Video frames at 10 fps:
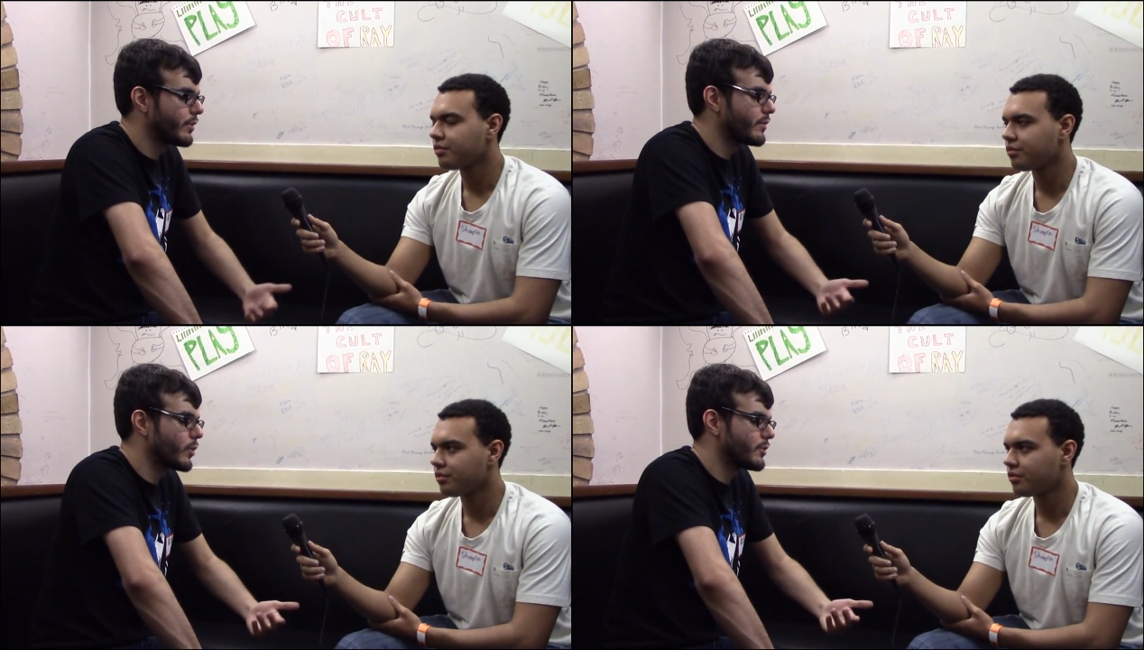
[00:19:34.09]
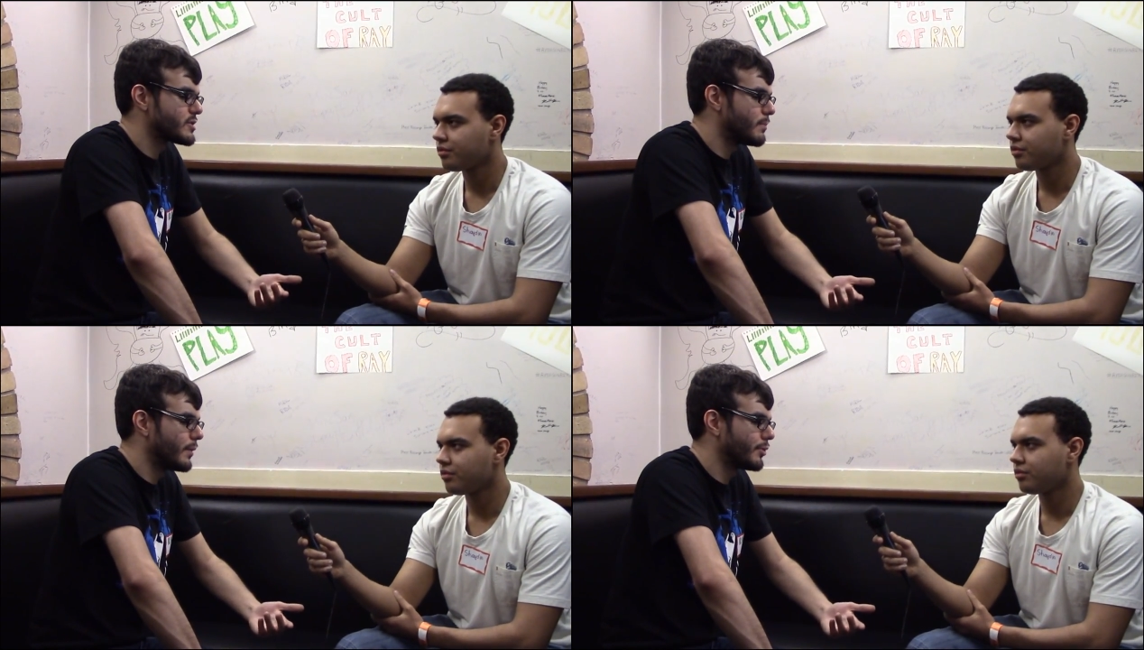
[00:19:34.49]
Speaker 1: whether it's
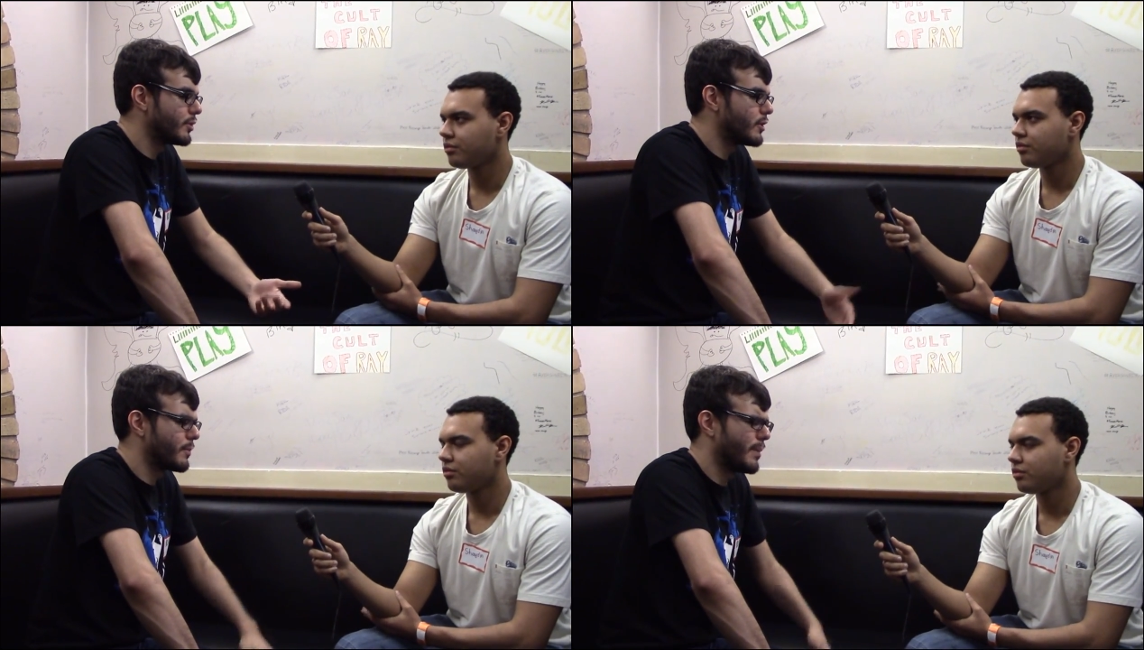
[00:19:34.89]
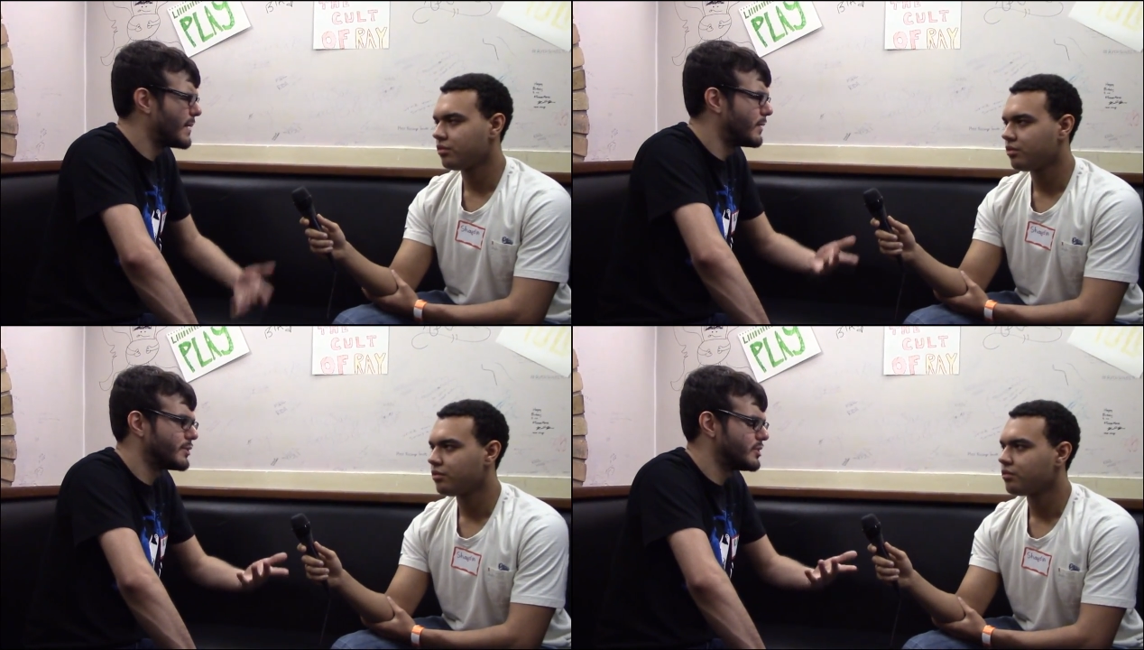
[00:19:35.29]
monthly or
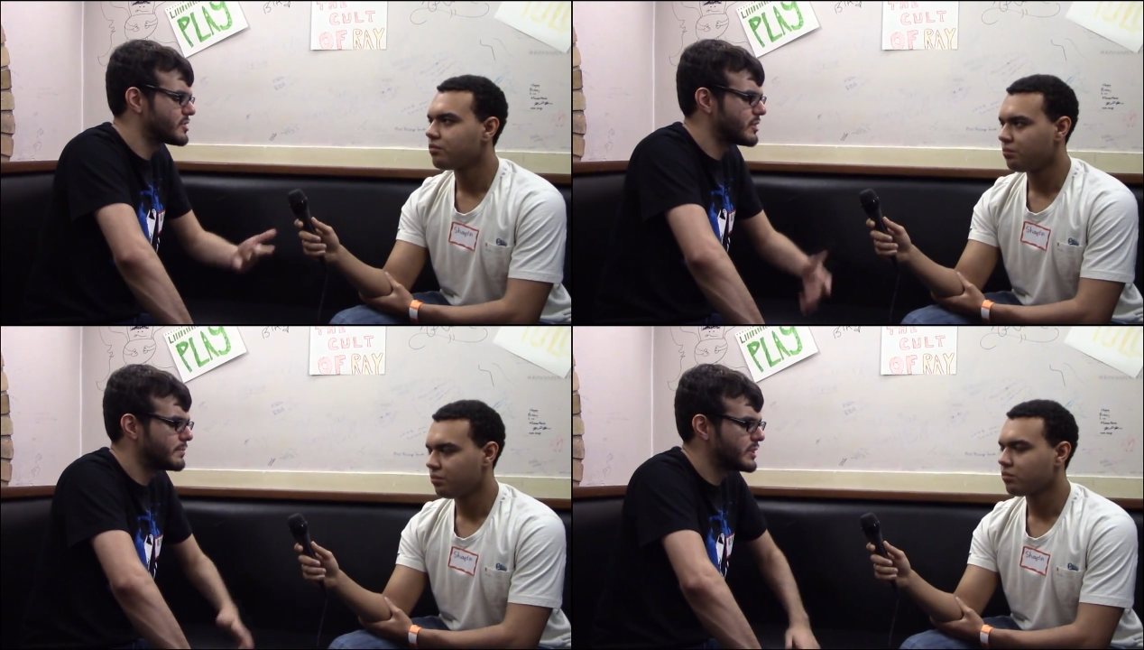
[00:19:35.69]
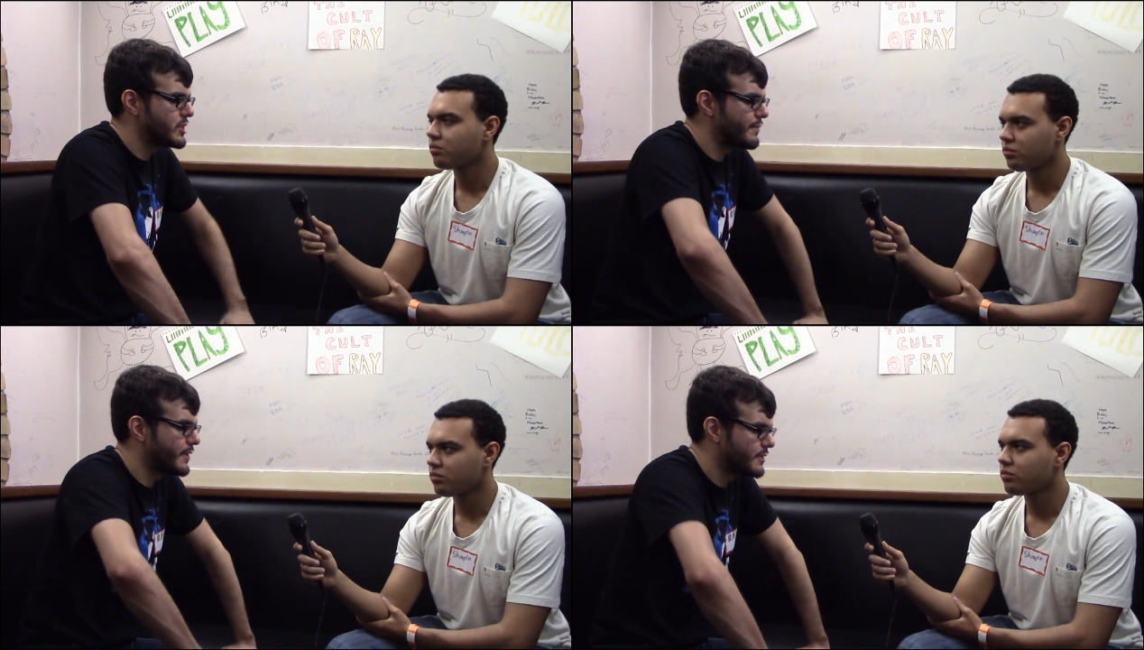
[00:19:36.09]
bi-monthly or something.
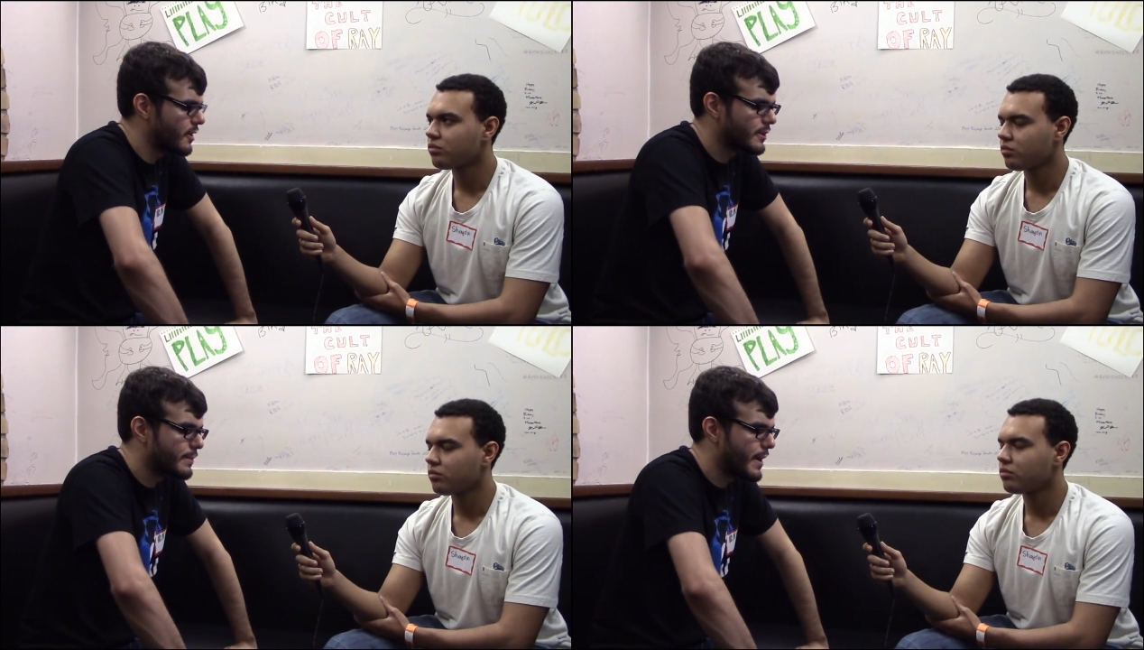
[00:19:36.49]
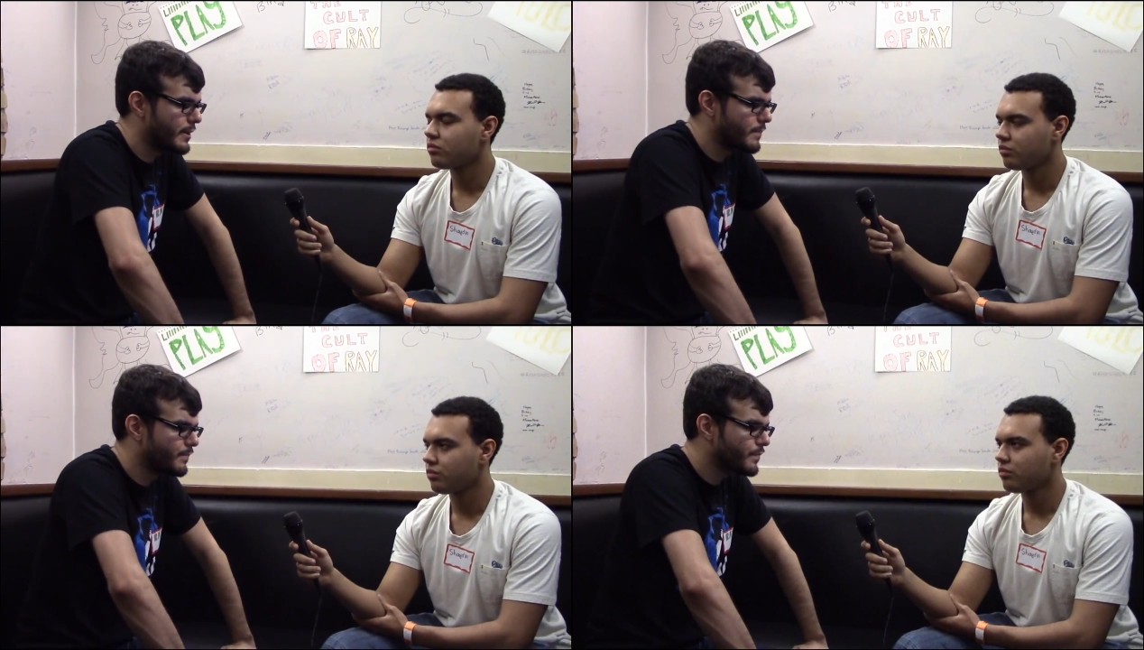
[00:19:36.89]
Jeff and I talked about it.